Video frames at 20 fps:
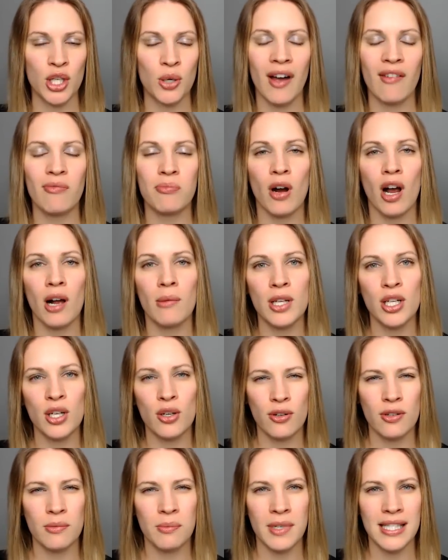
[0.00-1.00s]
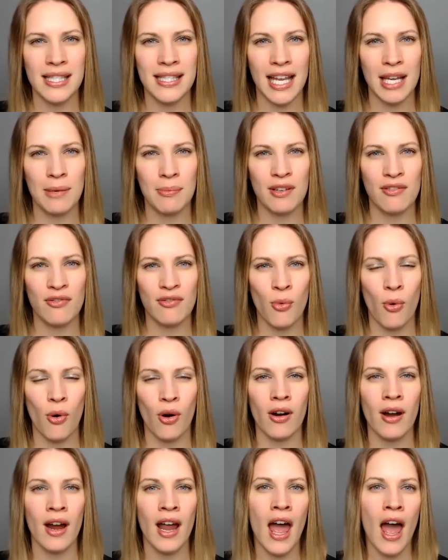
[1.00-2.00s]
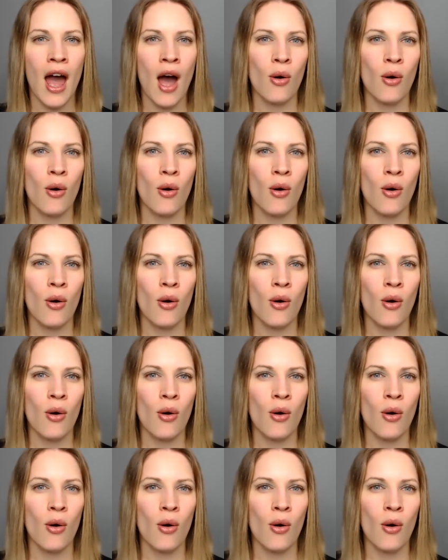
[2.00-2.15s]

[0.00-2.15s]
you have probably heard me say before